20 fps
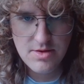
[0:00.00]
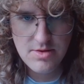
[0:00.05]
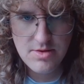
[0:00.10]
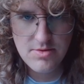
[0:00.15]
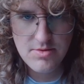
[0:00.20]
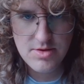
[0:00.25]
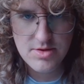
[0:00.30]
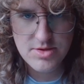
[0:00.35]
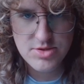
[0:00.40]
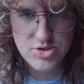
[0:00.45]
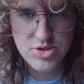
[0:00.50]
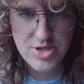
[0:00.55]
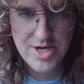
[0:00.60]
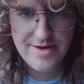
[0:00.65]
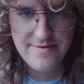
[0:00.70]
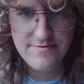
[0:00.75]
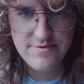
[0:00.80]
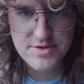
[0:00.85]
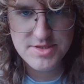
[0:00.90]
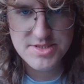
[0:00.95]
We're going to
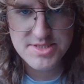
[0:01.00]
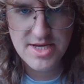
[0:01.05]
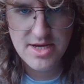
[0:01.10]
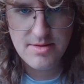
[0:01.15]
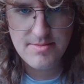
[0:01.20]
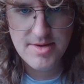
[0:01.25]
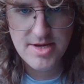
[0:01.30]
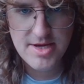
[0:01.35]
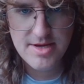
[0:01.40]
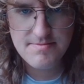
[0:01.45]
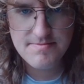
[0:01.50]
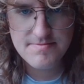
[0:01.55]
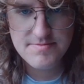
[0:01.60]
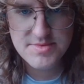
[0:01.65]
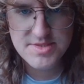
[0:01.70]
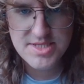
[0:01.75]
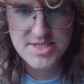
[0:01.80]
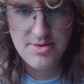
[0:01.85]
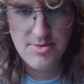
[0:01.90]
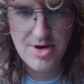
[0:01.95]
try for a stalemate.
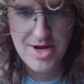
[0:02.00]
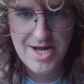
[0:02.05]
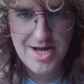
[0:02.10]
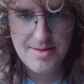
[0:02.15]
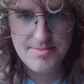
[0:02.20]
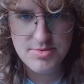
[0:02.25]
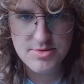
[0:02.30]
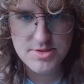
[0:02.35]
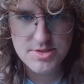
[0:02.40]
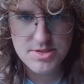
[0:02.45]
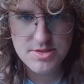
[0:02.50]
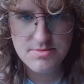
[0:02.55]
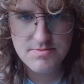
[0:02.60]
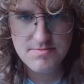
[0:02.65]
See what happens.